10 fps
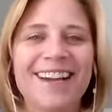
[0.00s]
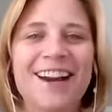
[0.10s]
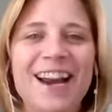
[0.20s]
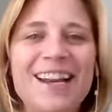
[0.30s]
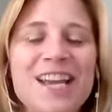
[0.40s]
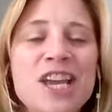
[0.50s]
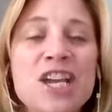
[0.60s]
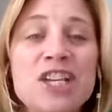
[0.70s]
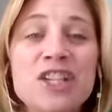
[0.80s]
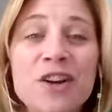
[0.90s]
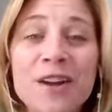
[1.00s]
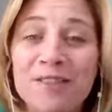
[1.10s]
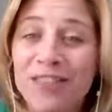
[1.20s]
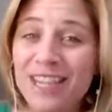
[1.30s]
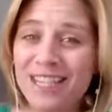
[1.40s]
All right, so
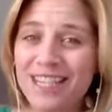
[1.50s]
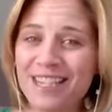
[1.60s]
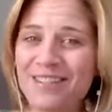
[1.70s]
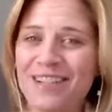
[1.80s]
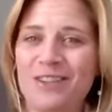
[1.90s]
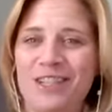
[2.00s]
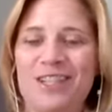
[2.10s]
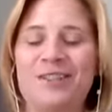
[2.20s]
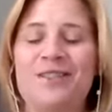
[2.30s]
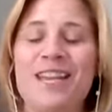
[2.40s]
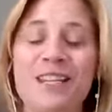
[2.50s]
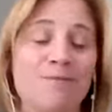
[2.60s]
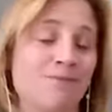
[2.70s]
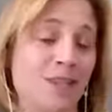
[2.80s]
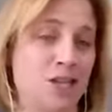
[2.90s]
if this is of interest to you, then
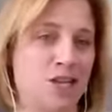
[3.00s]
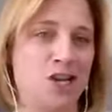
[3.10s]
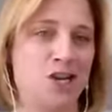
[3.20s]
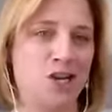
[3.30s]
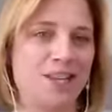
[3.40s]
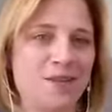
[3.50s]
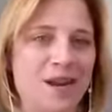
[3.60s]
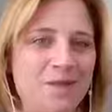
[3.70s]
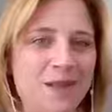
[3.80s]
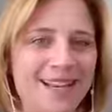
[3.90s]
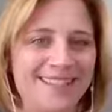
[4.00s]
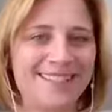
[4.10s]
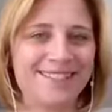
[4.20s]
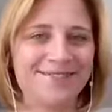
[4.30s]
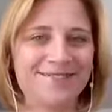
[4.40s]
you're in the right
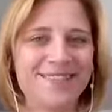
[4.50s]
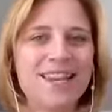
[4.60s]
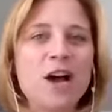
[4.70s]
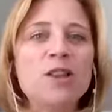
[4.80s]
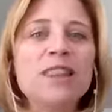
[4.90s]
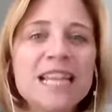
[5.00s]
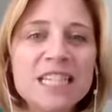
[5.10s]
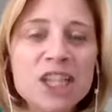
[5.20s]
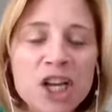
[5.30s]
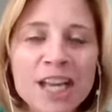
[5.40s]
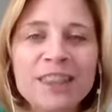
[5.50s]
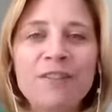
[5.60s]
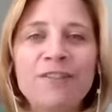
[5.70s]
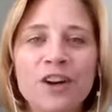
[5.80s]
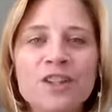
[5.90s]
place. Now let's look at
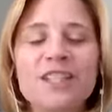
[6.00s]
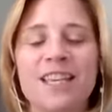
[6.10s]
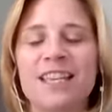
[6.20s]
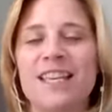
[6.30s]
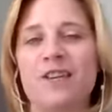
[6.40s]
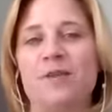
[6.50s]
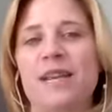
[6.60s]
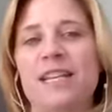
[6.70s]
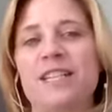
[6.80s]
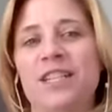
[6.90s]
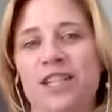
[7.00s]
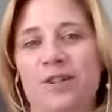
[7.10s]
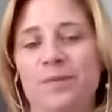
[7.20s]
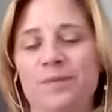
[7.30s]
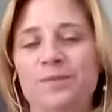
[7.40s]
the first thing that you need to do.
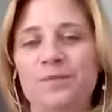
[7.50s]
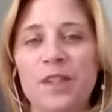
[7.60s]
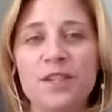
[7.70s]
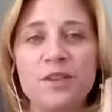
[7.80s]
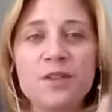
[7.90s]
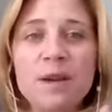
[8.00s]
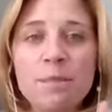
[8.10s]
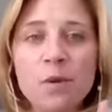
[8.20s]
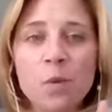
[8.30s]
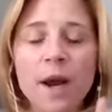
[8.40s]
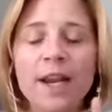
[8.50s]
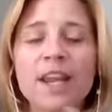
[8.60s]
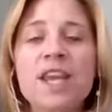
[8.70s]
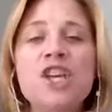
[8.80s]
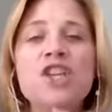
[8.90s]
So number 1,
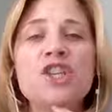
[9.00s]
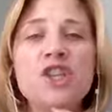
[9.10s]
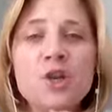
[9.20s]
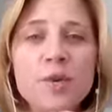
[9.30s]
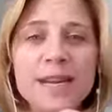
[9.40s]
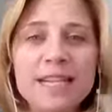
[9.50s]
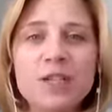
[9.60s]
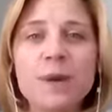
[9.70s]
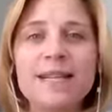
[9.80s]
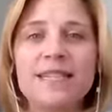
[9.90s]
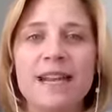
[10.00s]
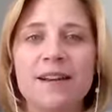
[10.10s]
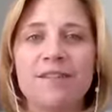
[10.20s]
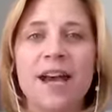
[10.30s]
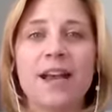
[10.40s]
you need to
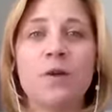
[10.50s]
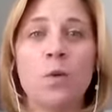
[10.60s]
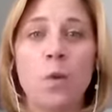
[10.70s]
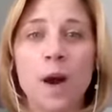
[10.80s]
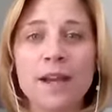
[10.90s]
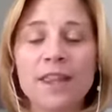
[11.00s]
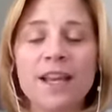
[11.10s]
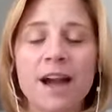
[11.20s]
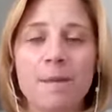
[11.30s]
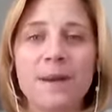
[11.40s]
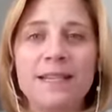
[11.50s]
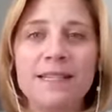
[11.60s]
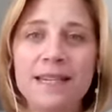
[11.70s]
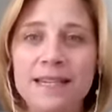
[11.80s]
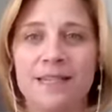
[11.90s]
identify what the
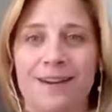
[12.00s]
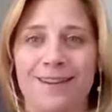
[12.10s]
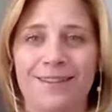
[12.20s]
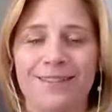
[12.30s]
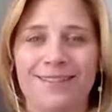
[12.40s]
company's needs are.